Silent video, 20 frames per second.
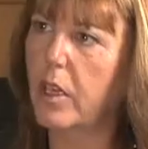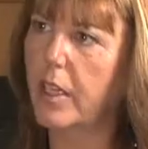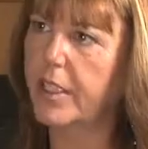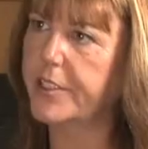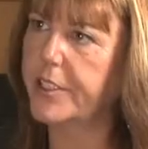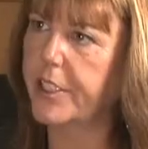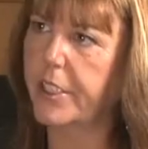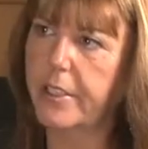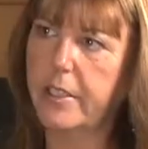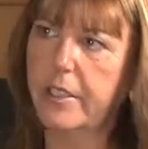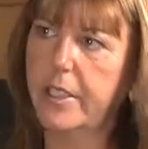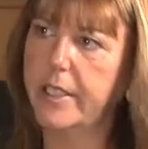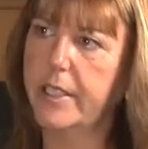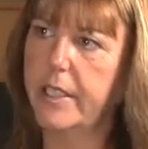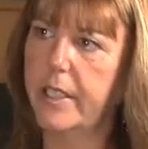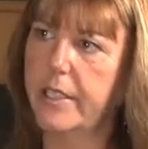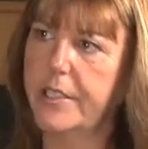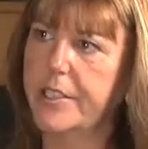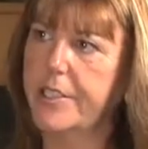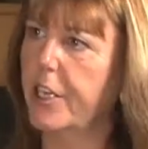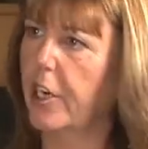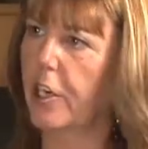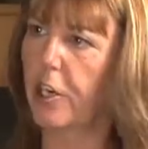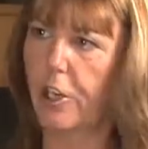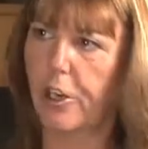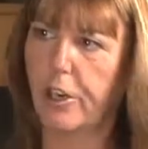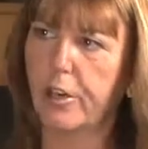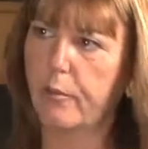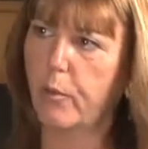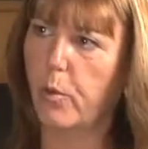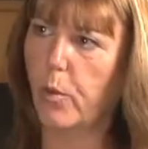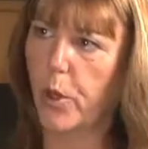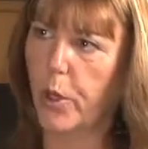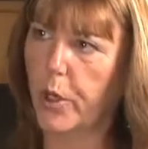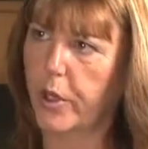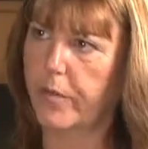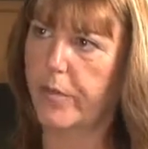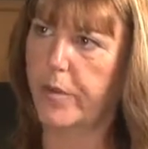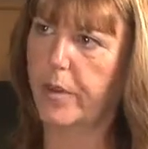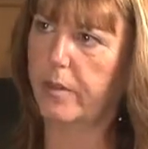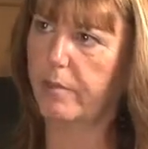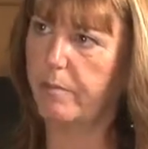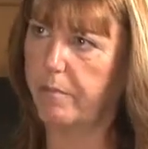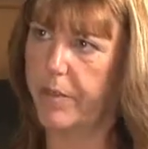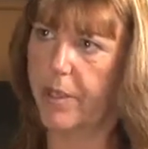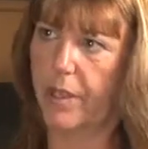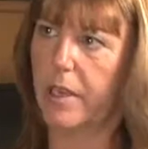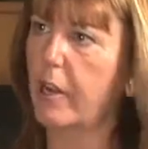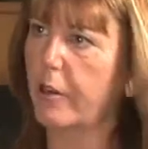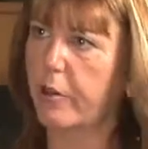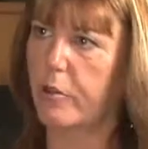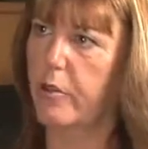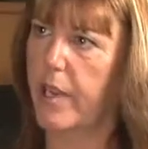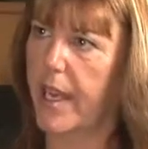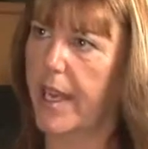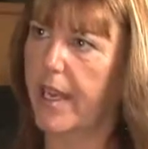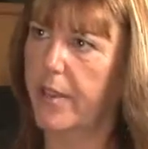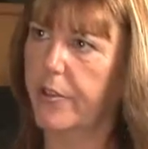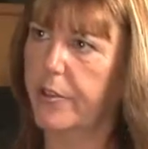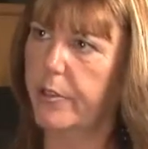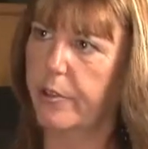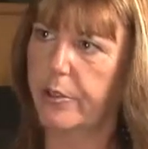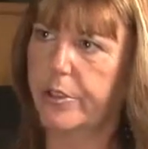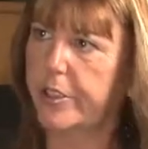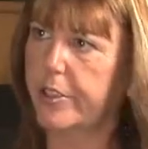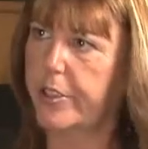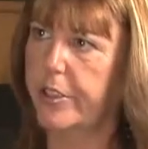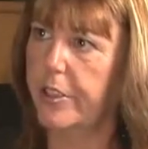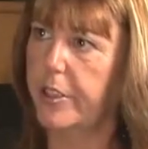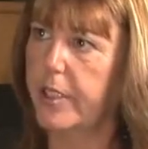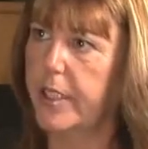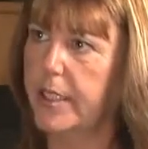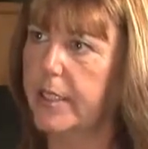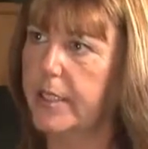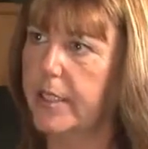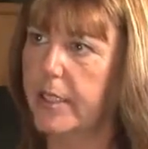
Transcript: Right, so it's not a lot of work for the local council to do this?